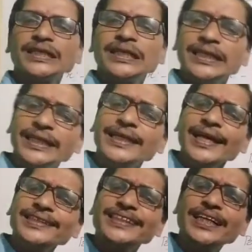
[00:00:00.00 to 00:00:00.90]
He
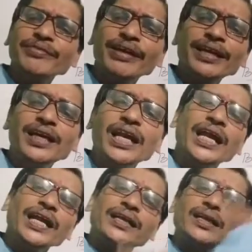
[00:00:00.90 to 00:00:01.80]
has given
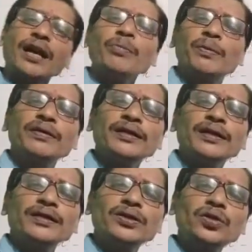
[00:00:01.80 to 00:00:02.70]
great
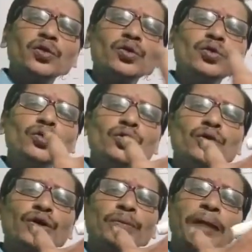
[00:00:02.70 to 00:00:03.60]
trouble
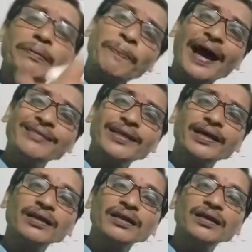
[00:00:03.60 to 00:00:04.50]
to my
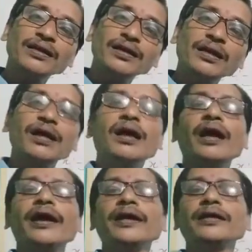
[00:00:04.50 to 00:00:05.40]
father
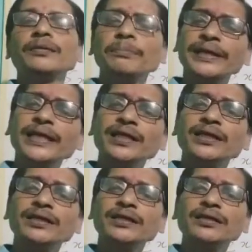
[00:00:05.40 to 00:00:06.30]
and
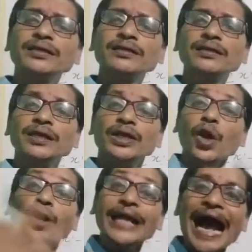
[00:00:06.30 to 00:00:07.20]
me.
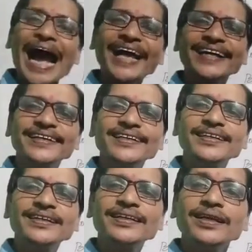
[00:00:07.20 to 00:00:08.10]
Not I,
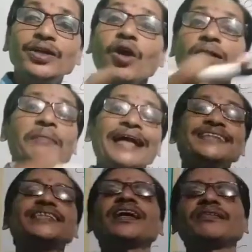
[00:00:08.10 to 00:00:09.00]
not
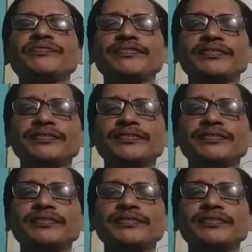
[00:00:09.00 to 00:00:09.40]
myself.